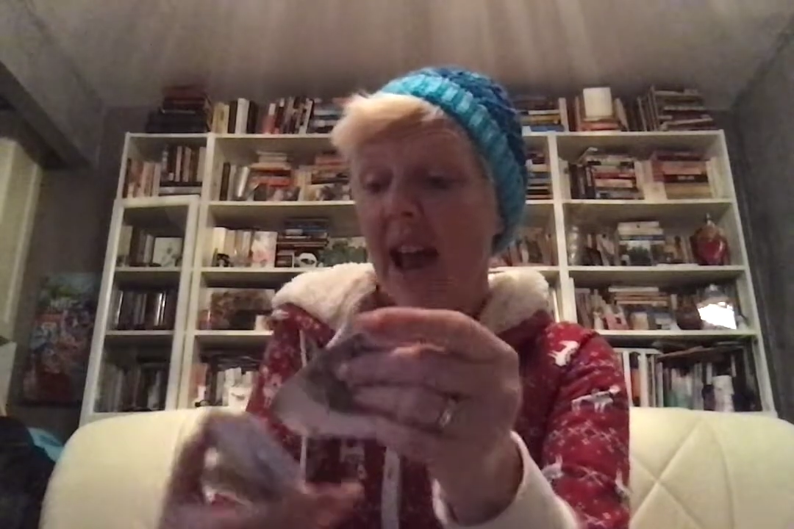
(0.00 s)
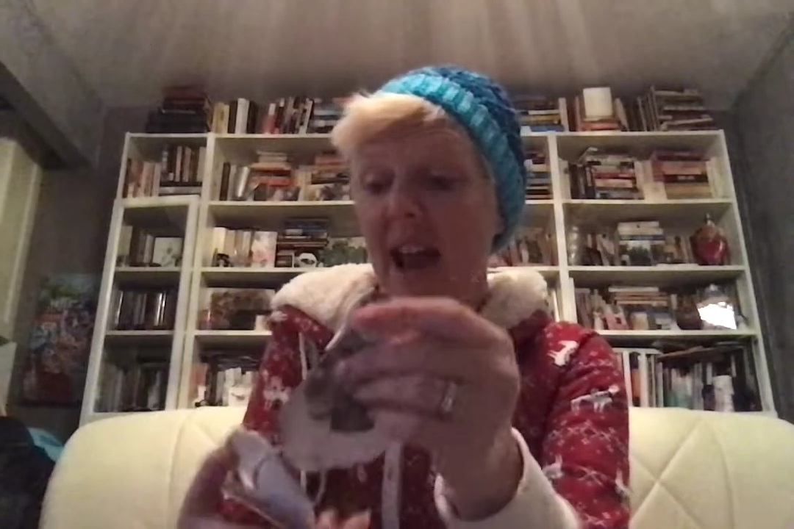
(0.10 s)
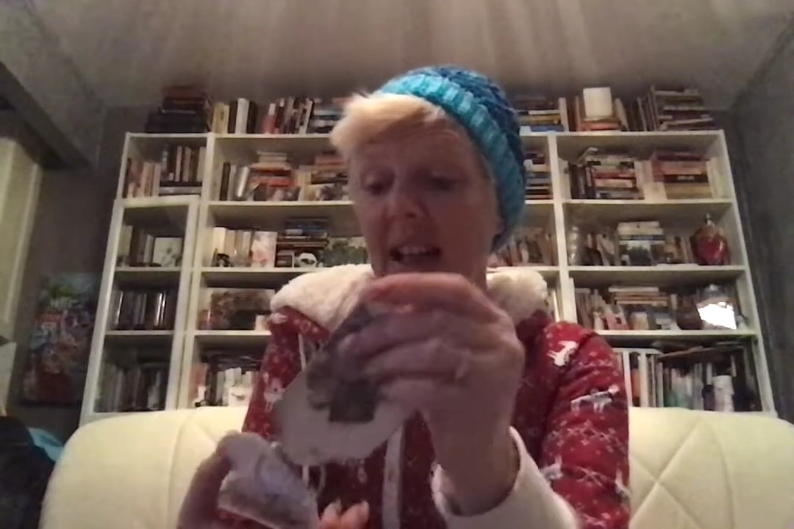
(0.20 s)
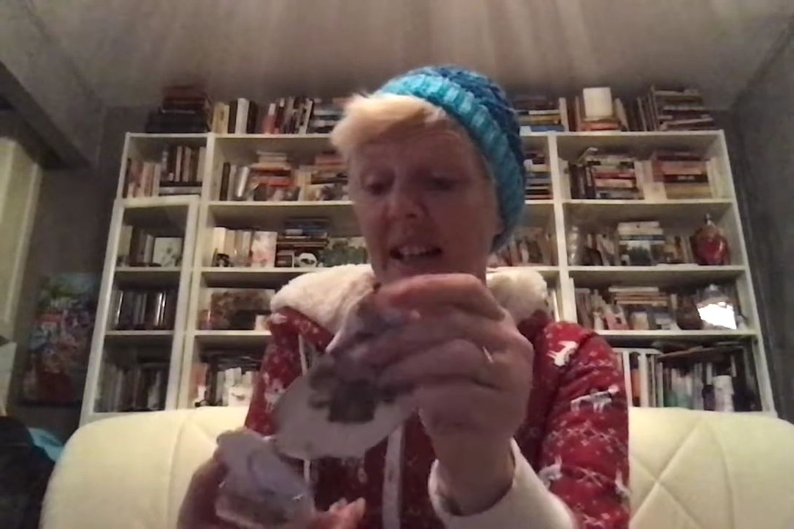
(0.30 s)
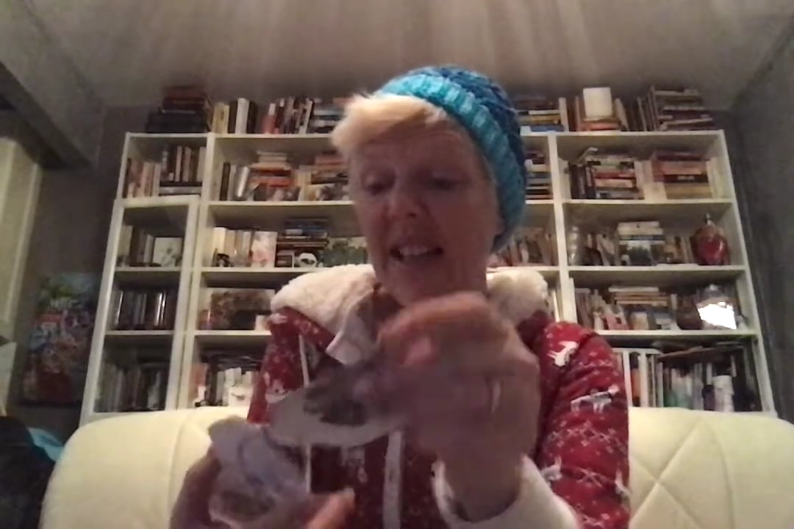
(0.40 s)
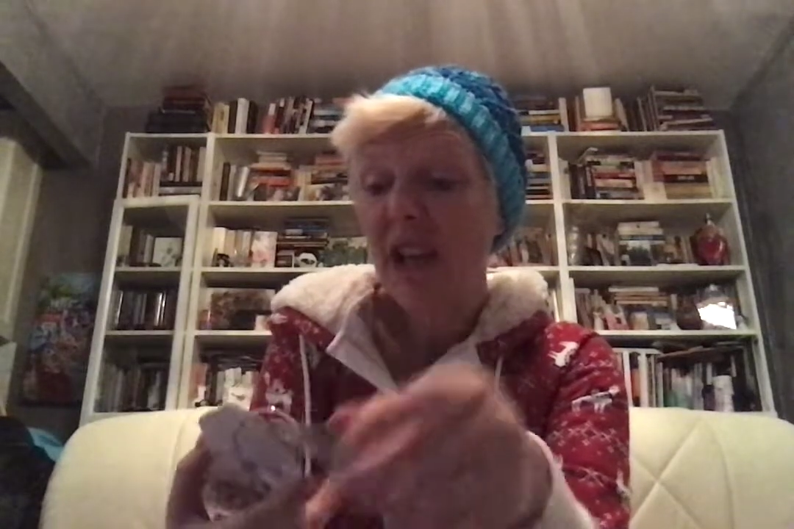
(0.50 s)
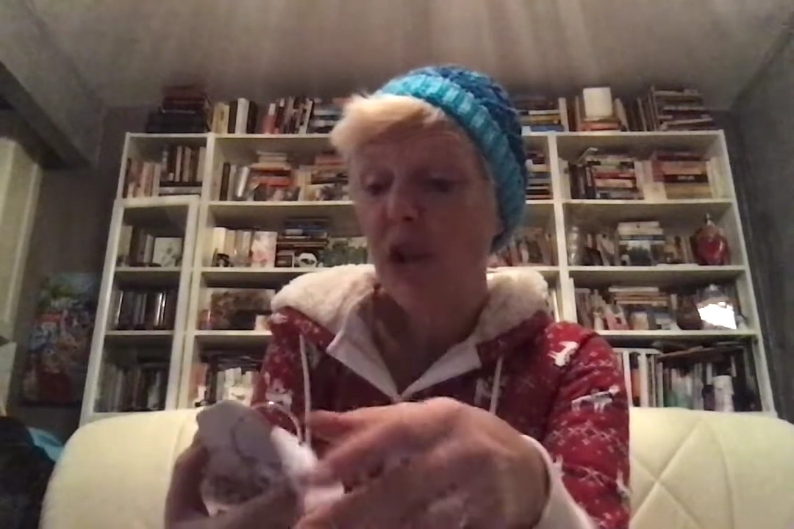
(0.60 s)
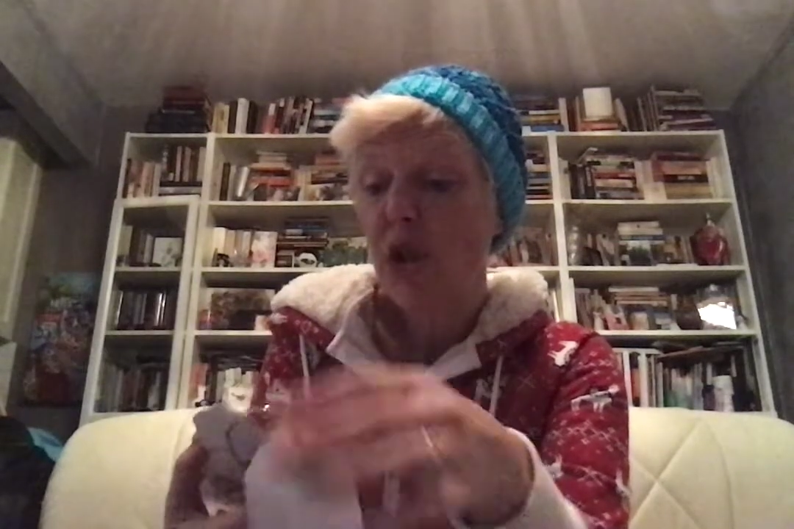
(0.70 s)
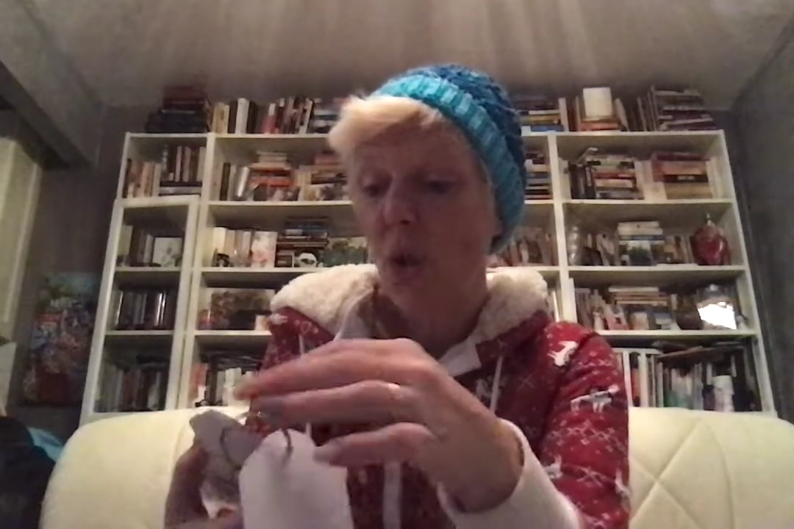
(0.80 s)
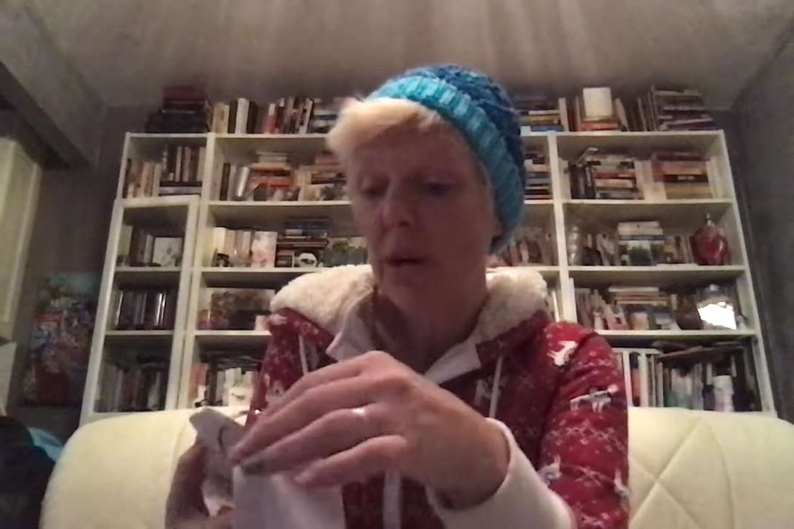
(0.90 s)
and it's like
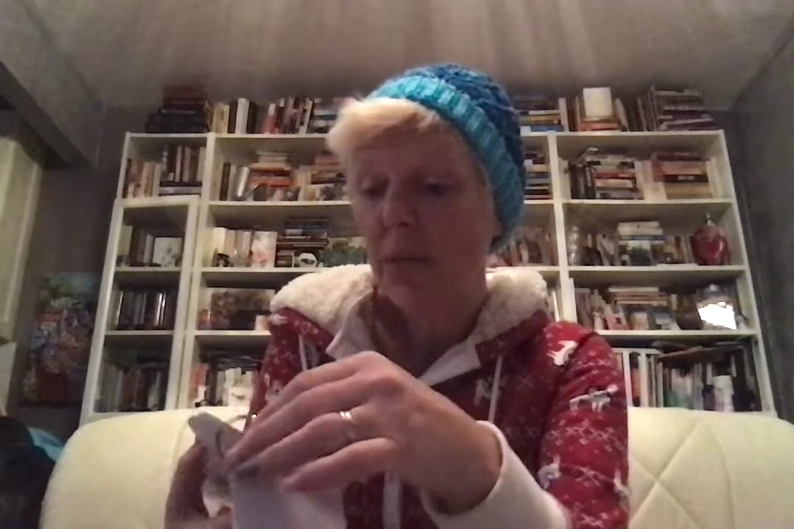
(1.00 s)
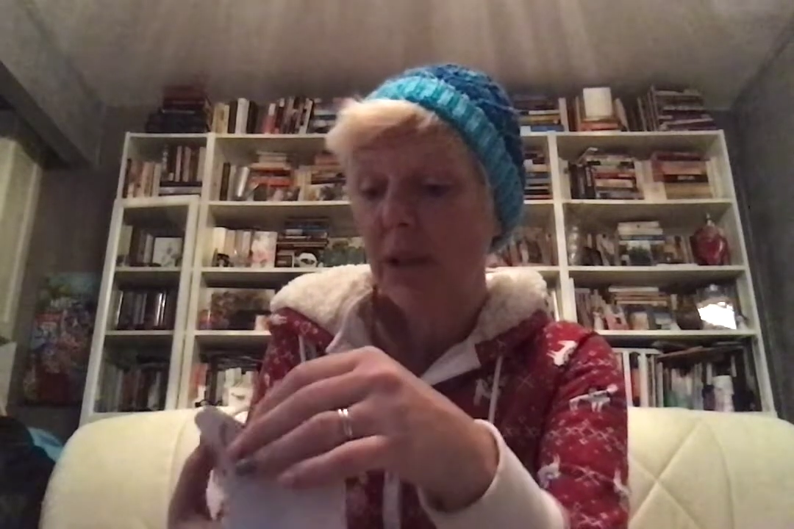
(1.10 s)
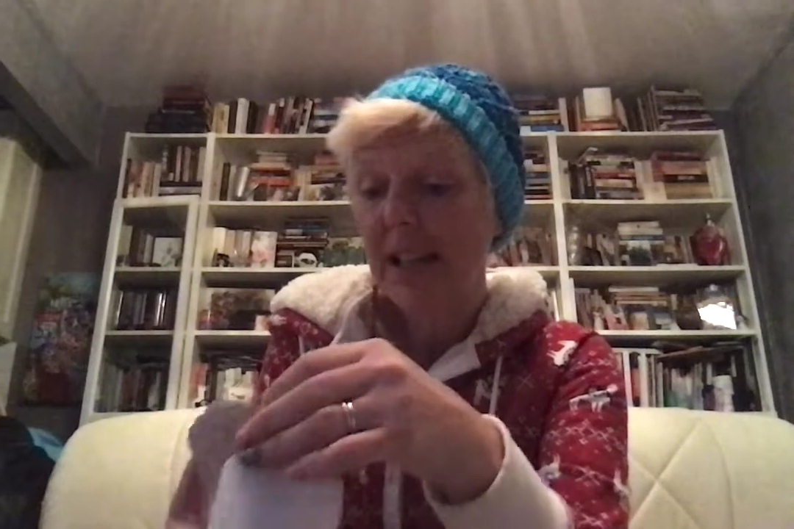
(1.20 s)
adorable.